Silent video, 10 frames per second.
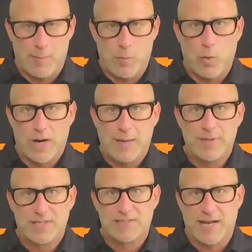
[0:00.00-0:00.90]
What I'm
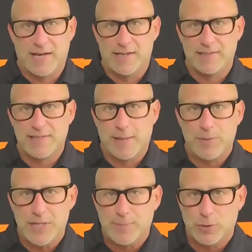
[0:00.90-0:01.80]
excited is that
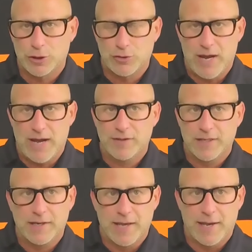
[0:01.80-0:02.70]
people are traveling
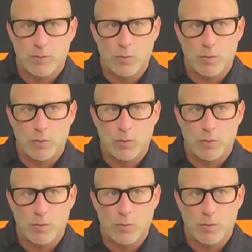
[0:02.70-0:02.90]
again.